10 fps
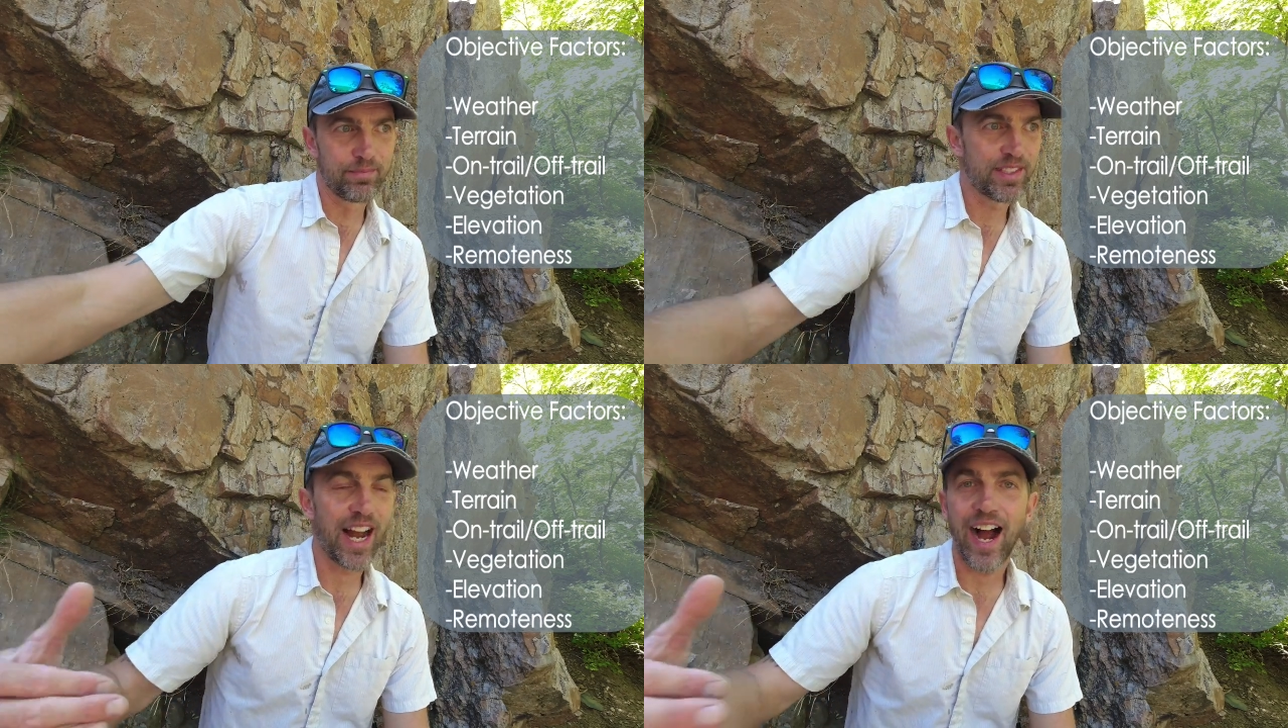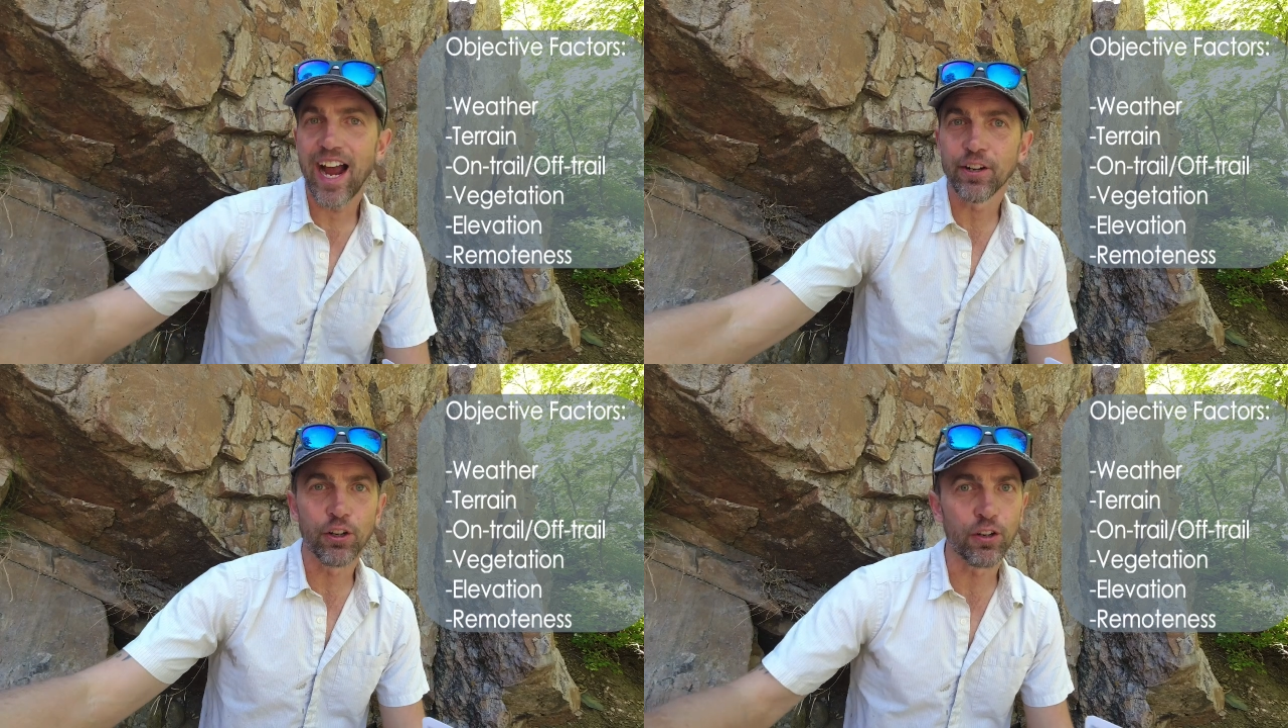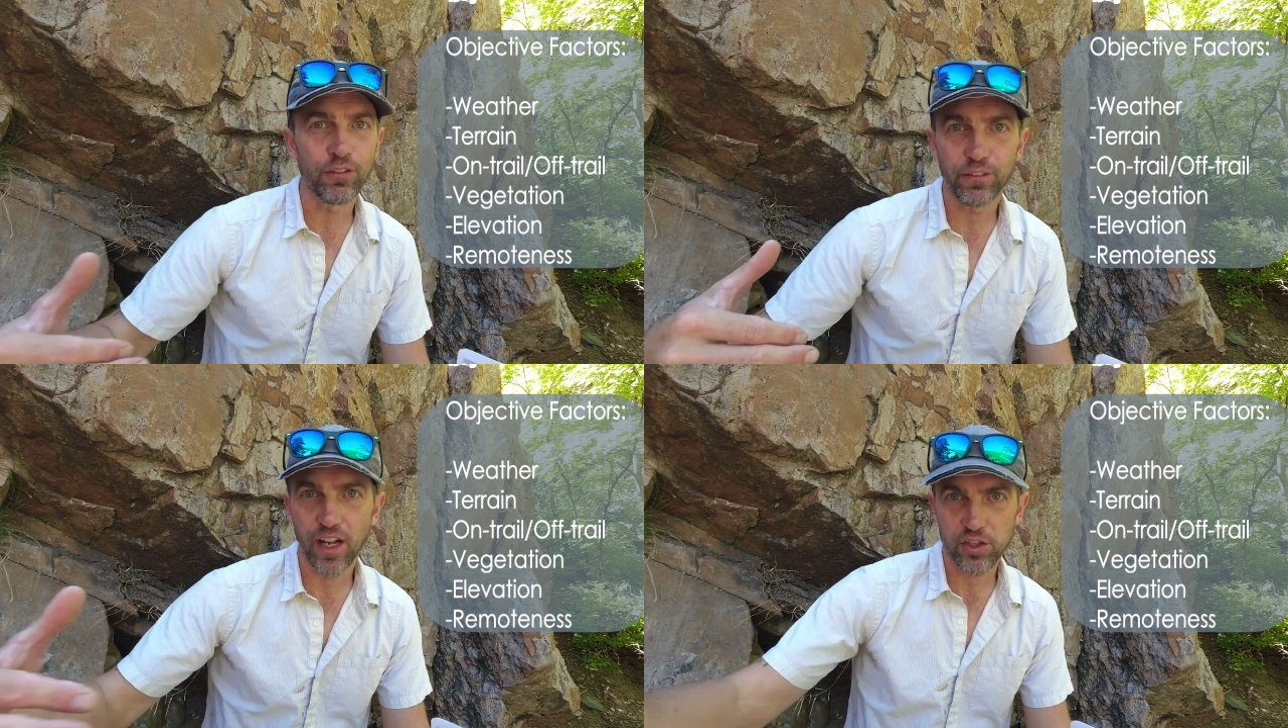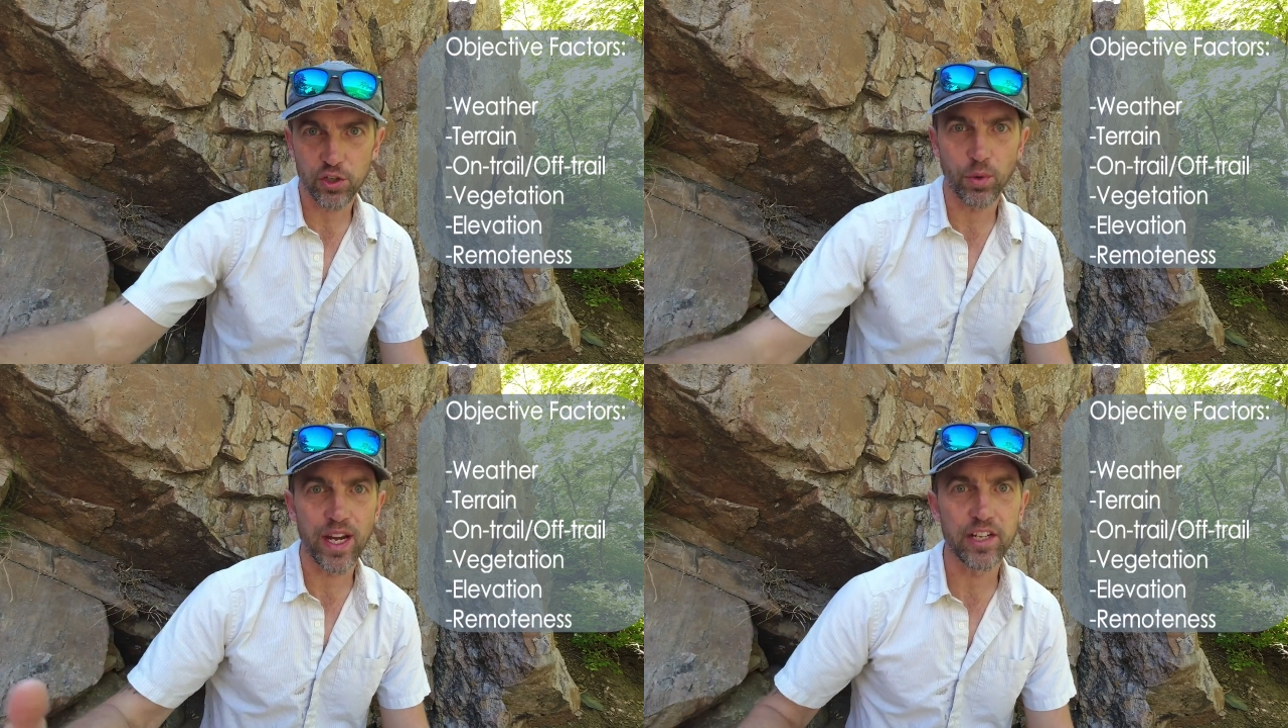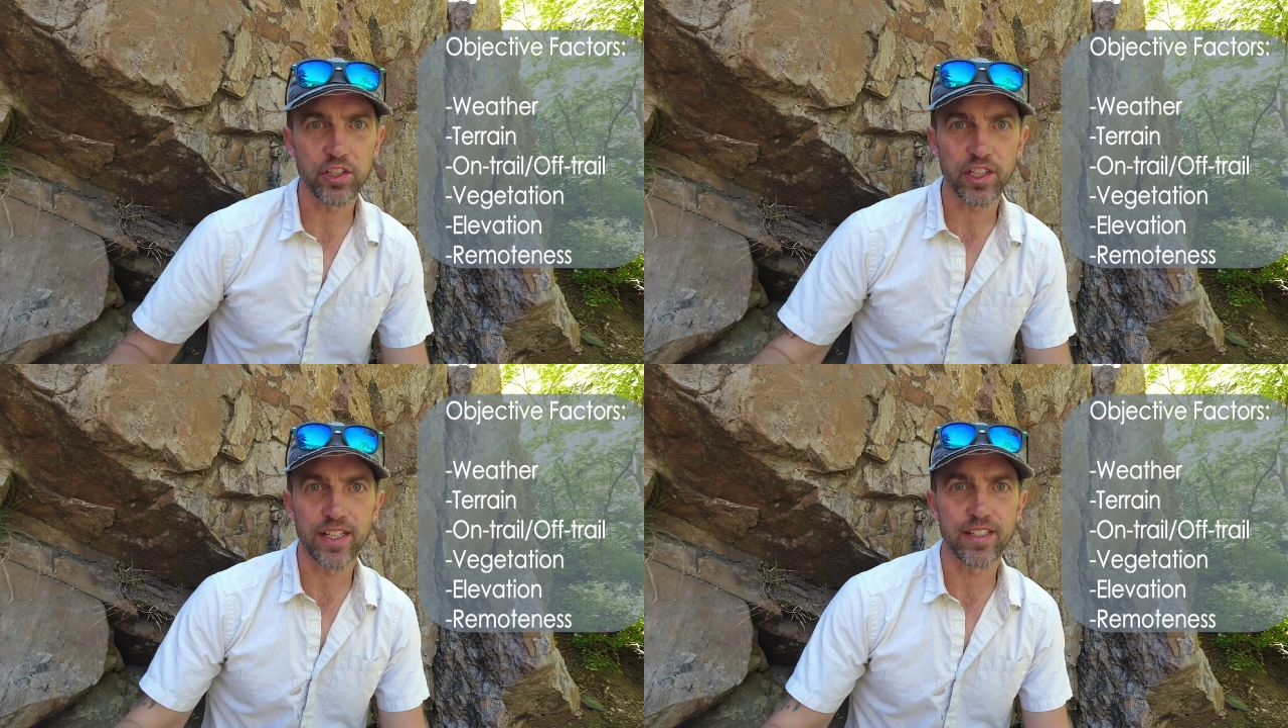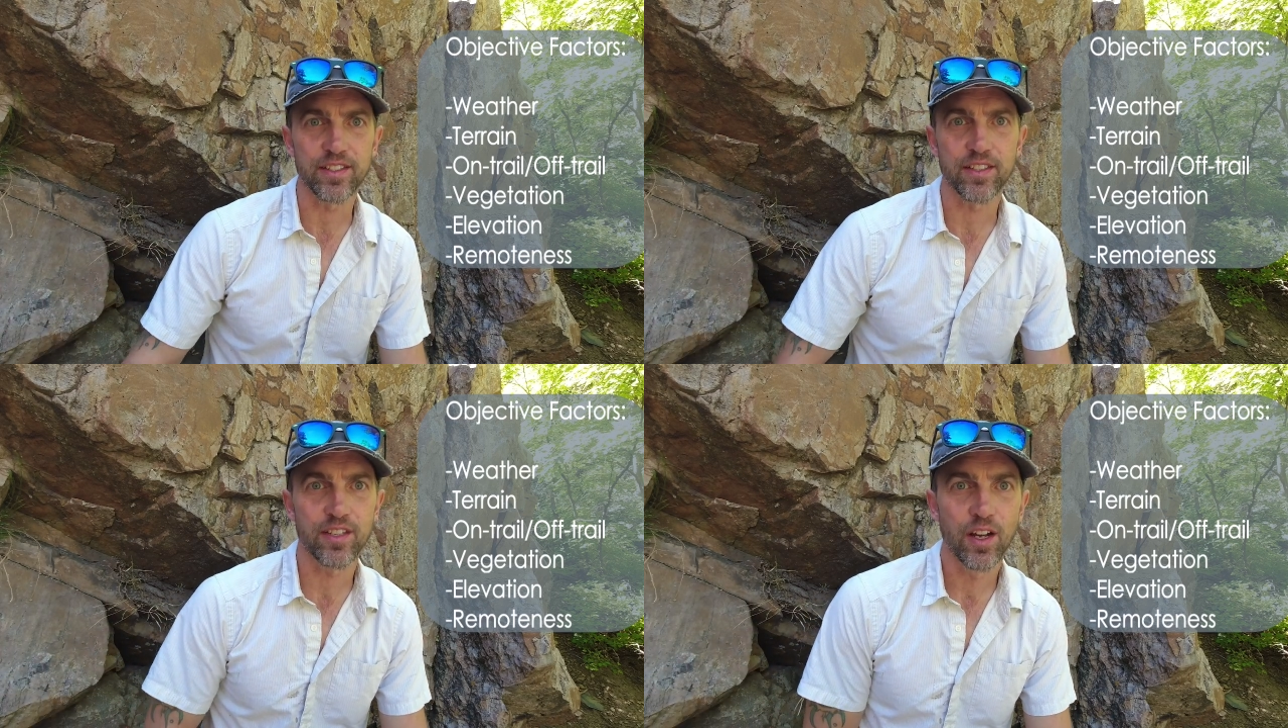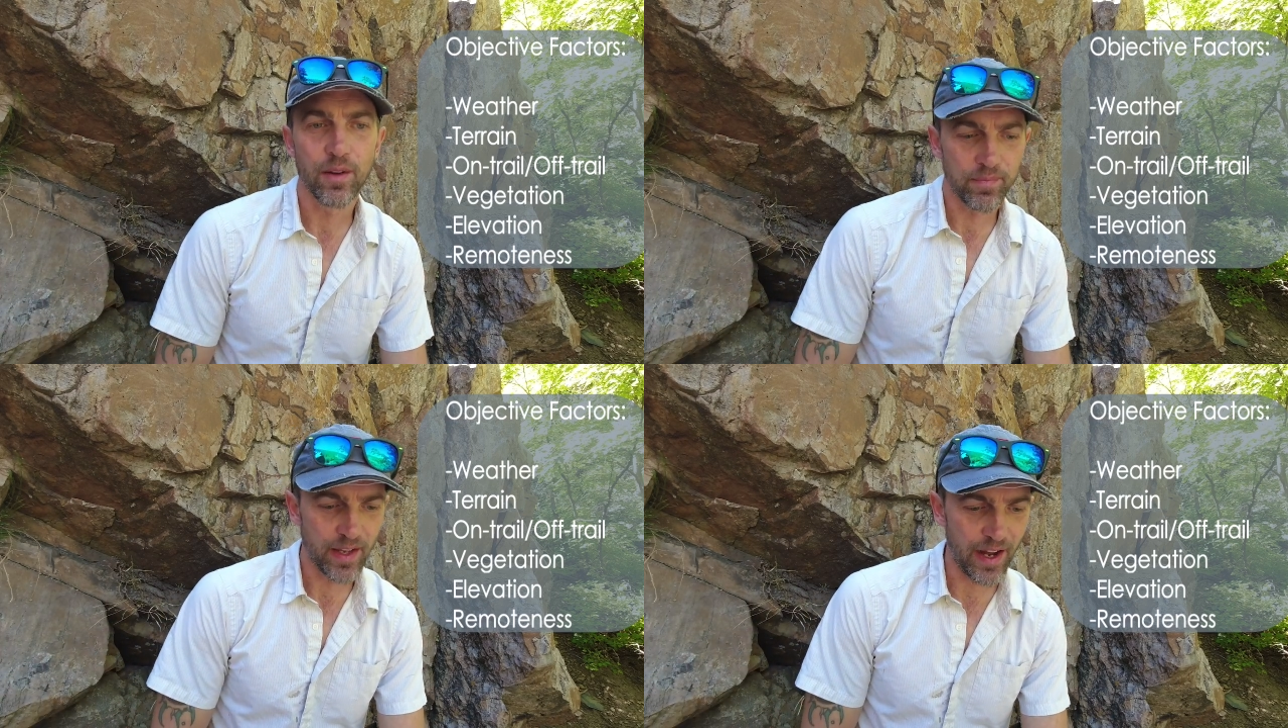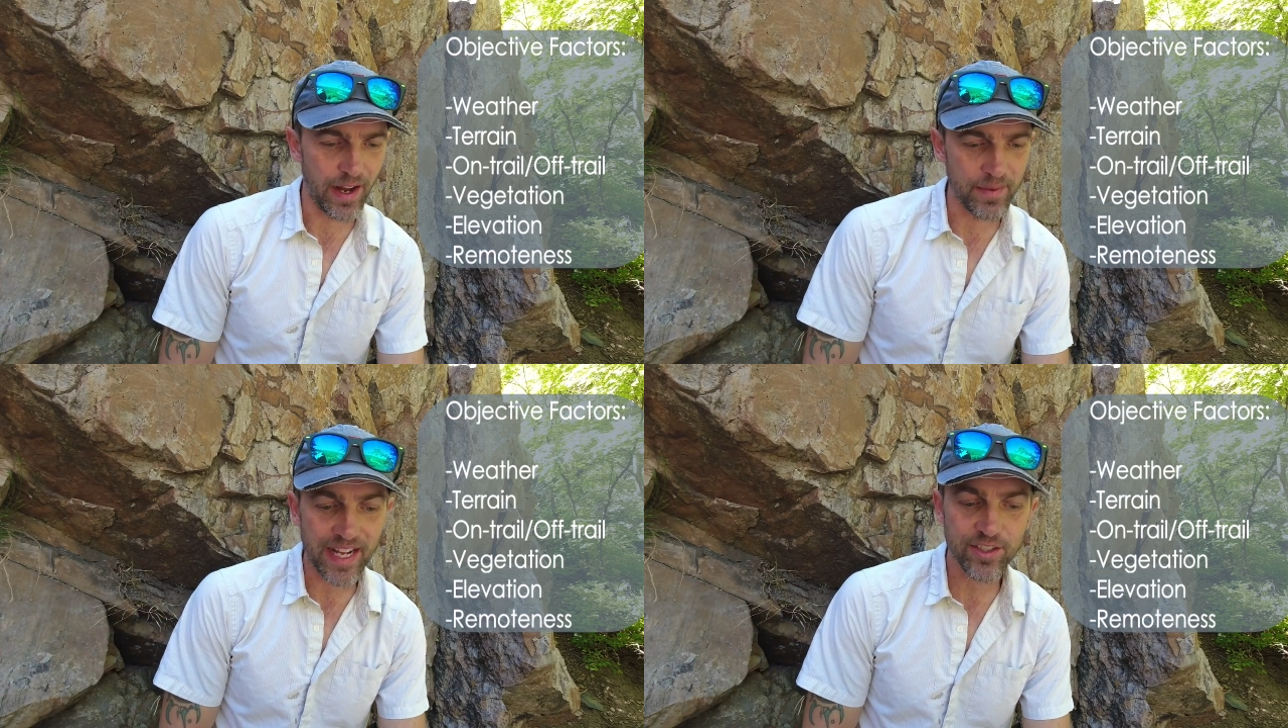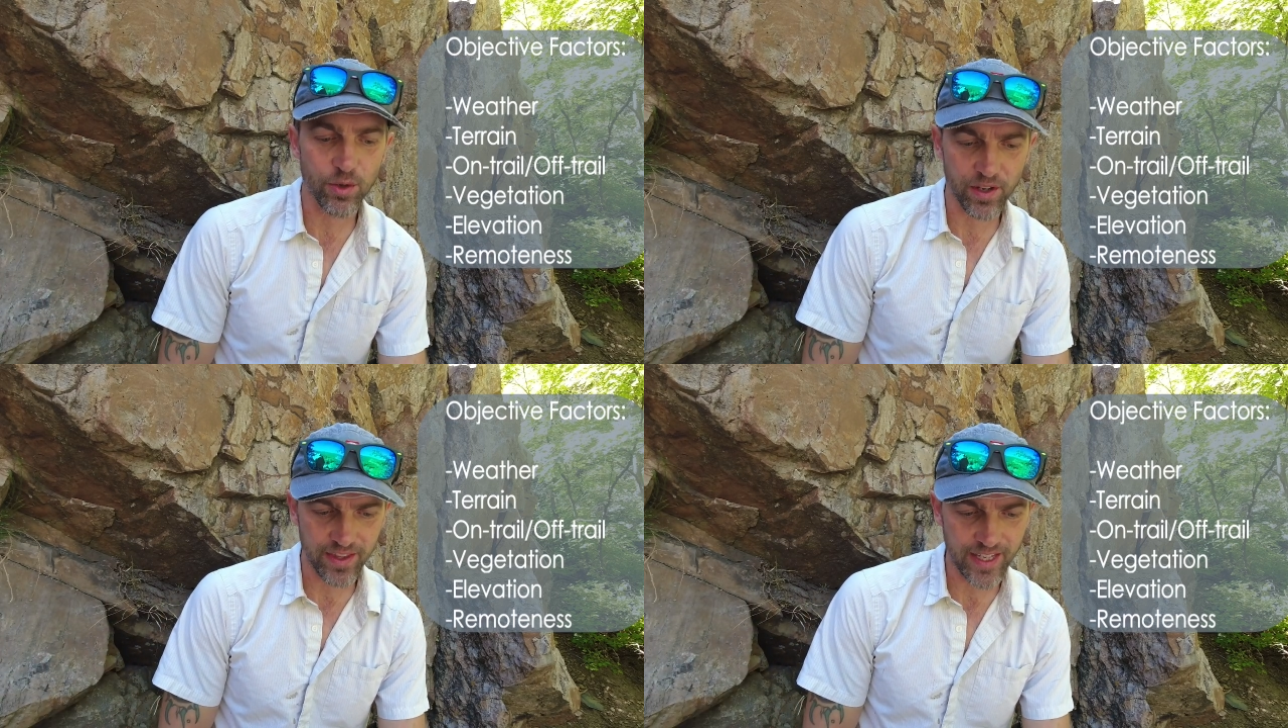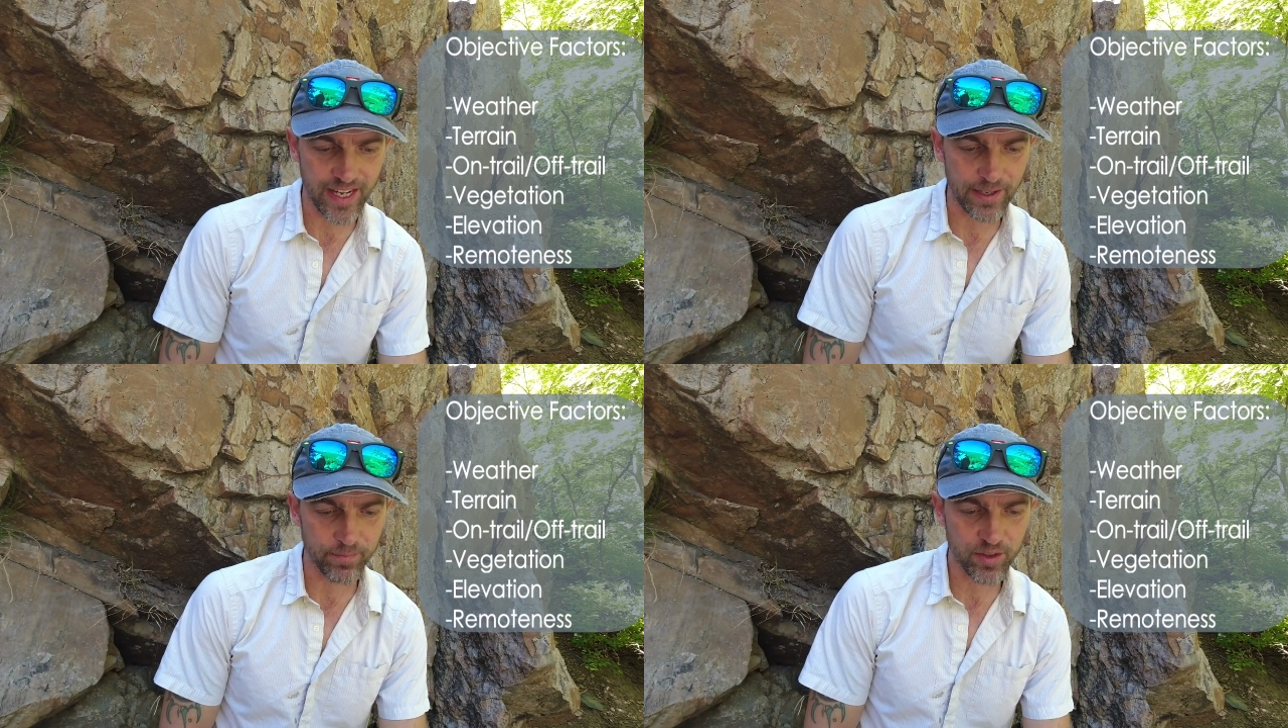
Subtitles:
tidal fluctuations, that sort of thing?